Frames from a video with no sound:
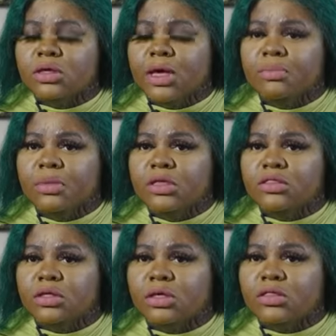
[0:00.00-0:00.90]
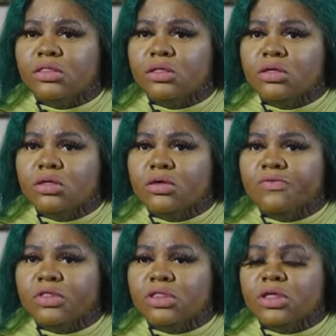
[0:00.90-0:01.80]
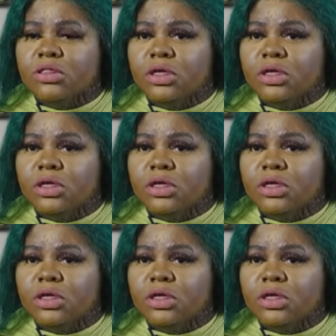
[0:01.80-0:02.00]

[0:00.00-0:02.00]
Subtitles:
at Macy's for 6